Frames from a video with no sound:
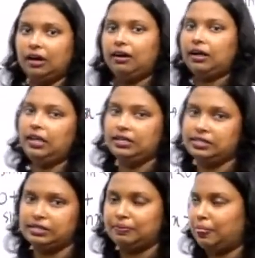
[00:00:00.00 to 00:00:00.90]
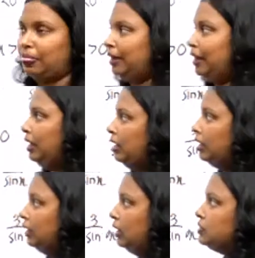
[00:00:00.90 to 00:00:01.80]
can't write the answer.
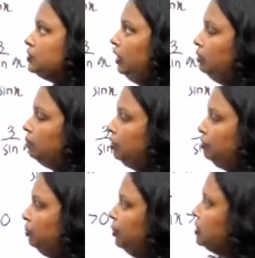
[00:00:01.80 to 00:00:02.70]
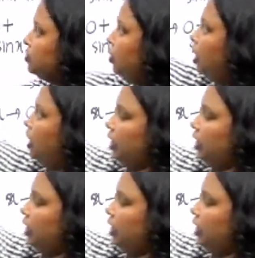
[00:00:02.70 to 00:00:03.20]
That's why. But if you put a squad